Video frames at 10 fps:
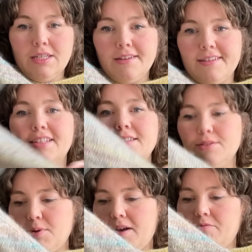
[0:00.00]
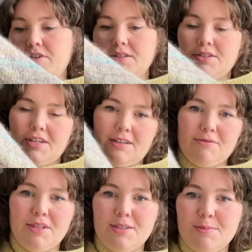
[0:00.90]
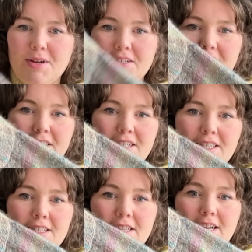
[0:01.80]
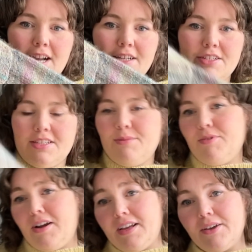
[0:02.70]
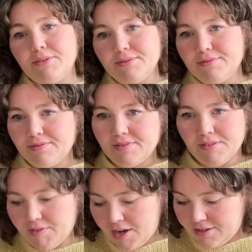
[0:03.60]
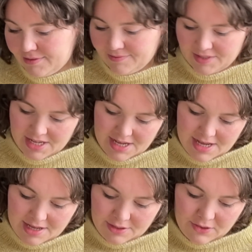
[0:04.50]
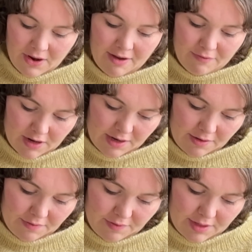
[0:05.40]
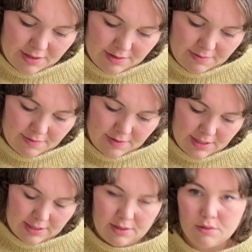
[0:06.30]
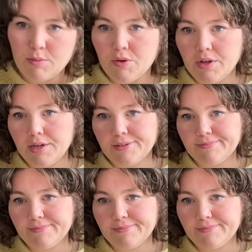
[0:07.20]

I think this is why I'm frustrated with this project, is that I just keep running out of yarn. So now I've run out of the silk mohair.